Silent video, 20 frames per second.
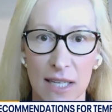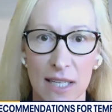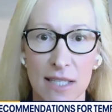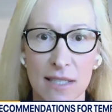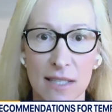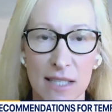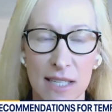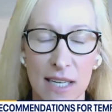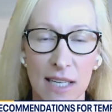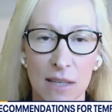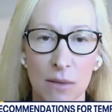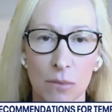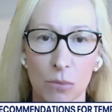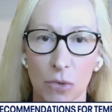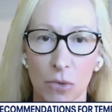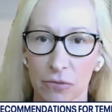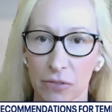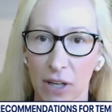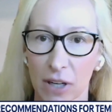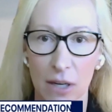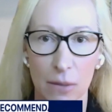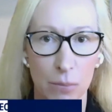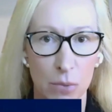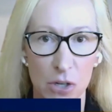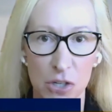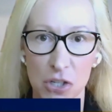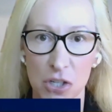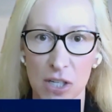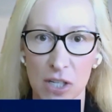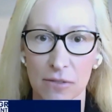and his team. We're very
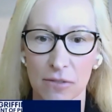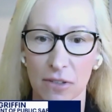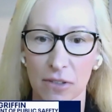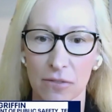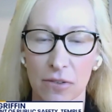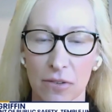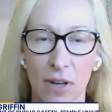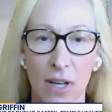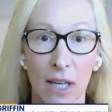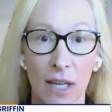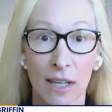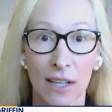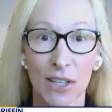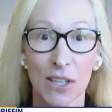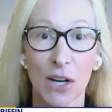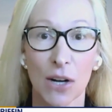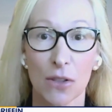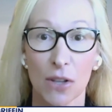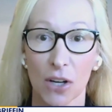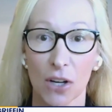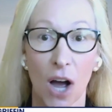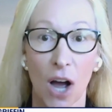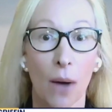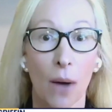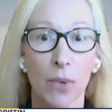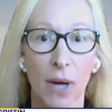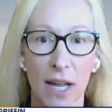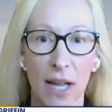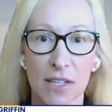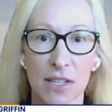appreciative of, you know, the
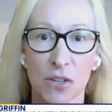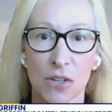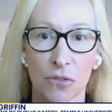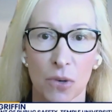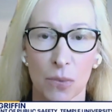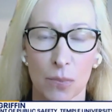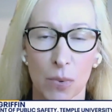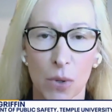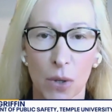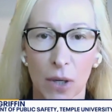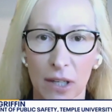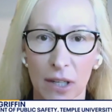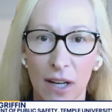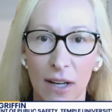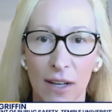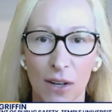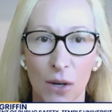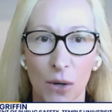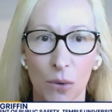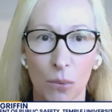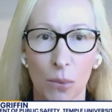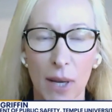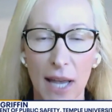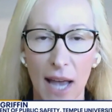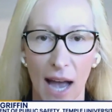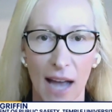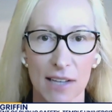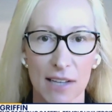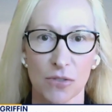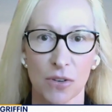comprehensive report. We
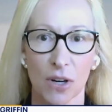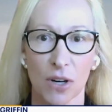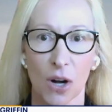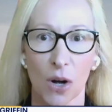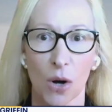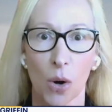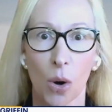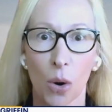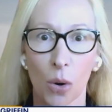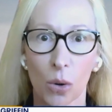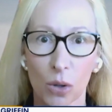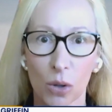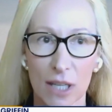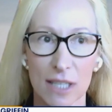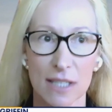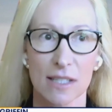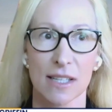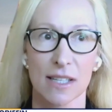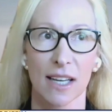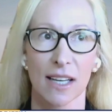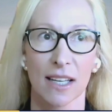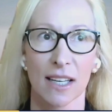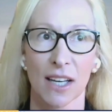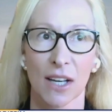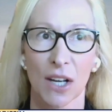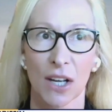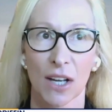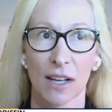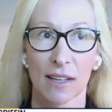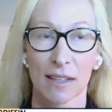asked for a holistic,
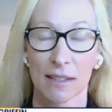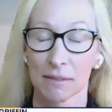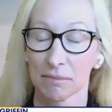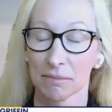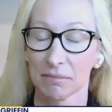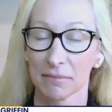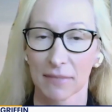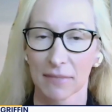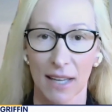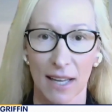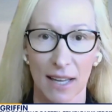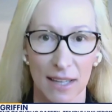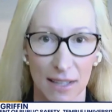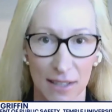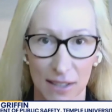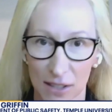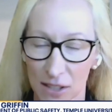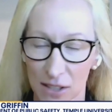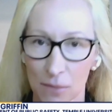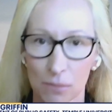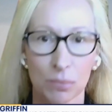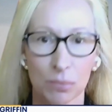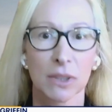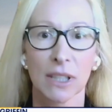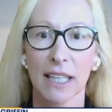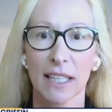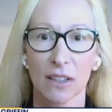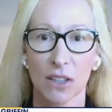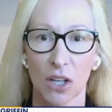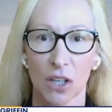
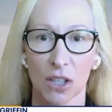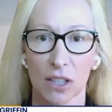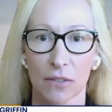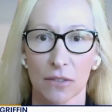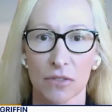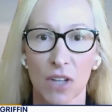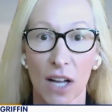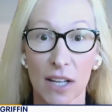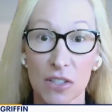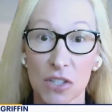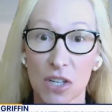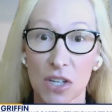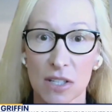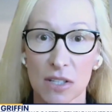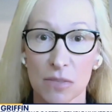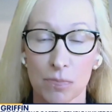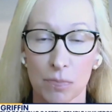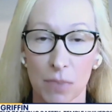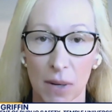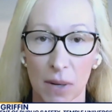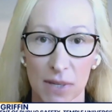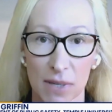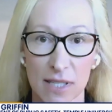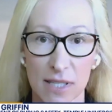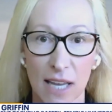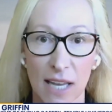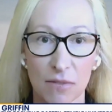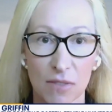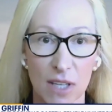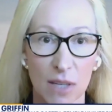complete look of not just public
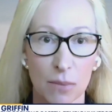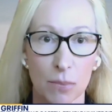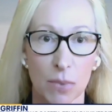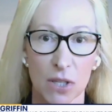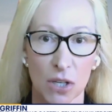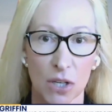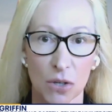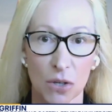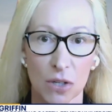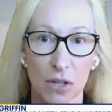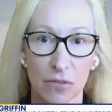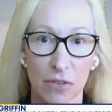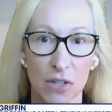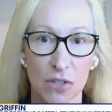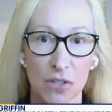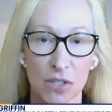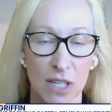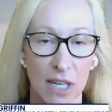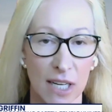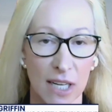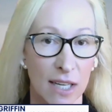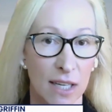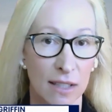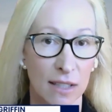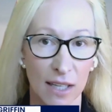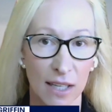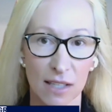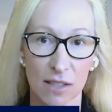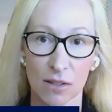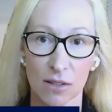safety, but the university. And
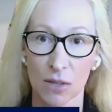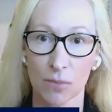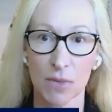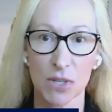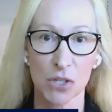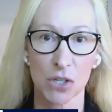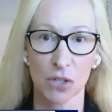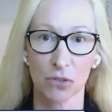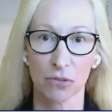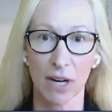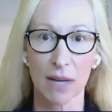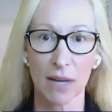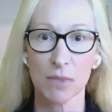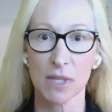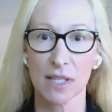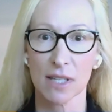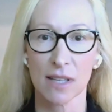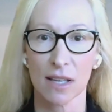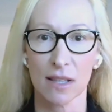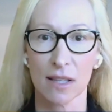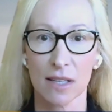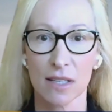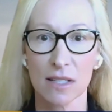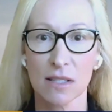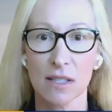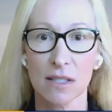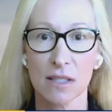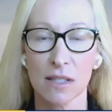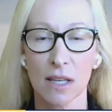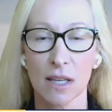like Commissioner Ramsey said,
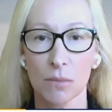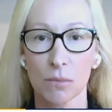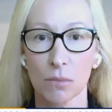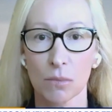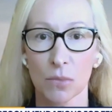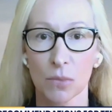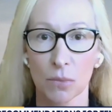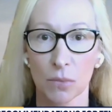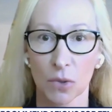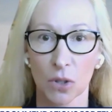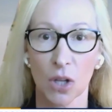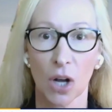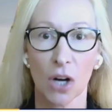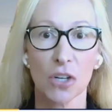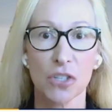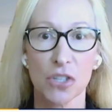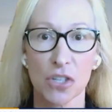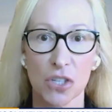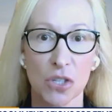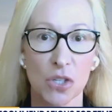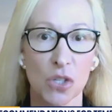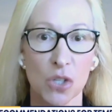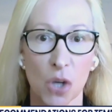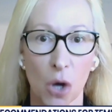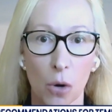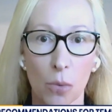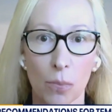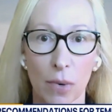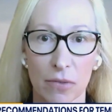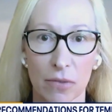this is the largest
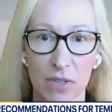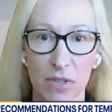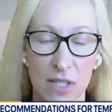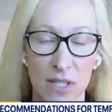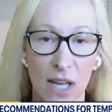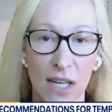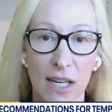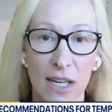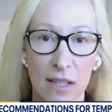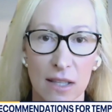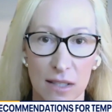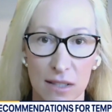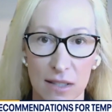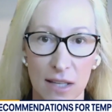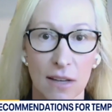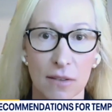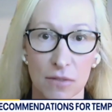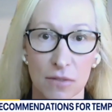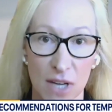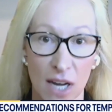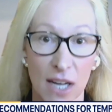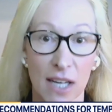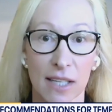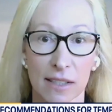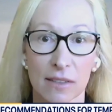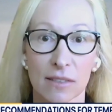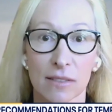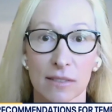scope of a study that they've done.